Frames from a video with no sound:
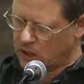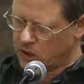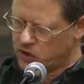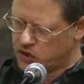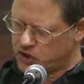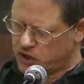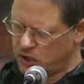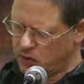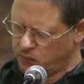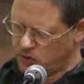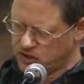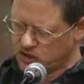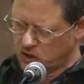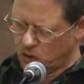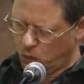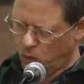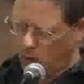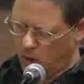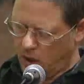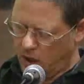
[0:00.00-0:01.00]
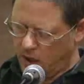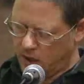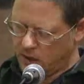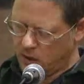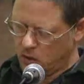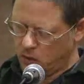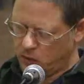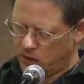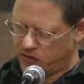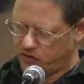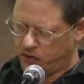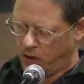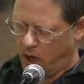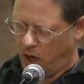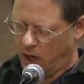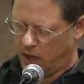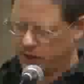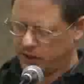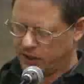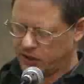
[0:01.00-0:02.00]
She was the one who had
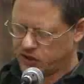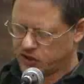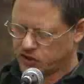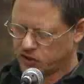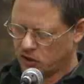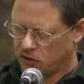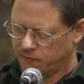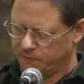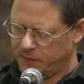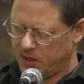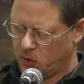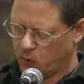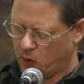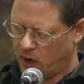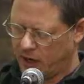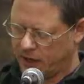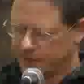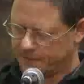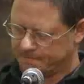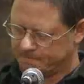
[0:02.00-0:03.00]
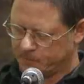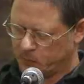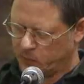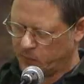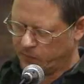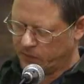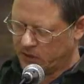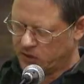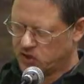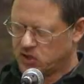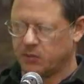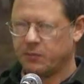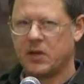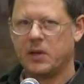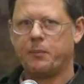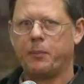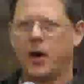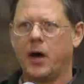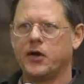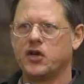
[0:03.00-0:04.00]
thought it served me right to
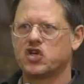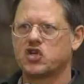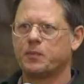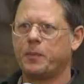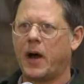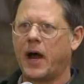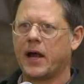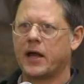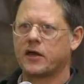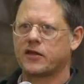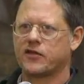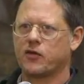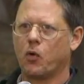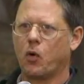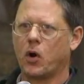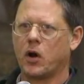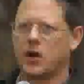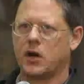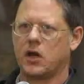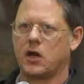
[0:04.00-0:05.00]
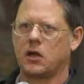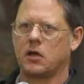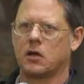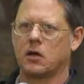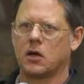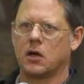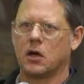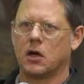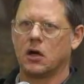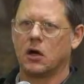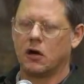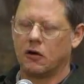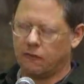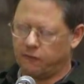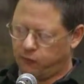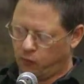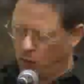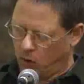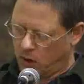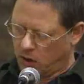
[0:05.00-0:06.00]
be punished by authority
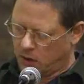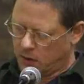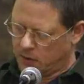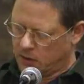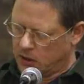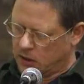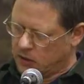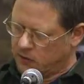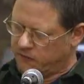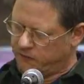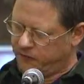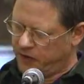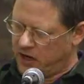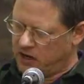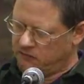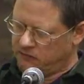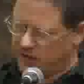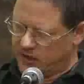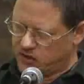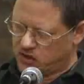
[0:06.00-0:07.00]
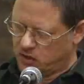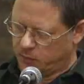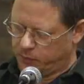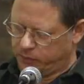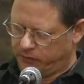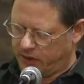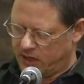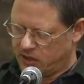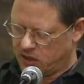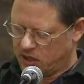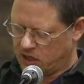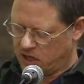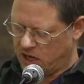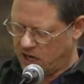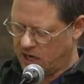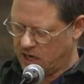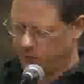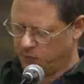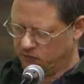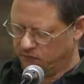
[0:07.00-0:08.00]
for failing to play the
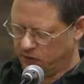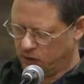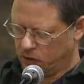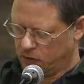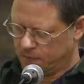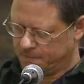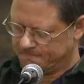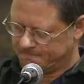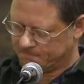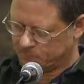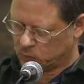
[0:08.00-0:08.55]
game a little.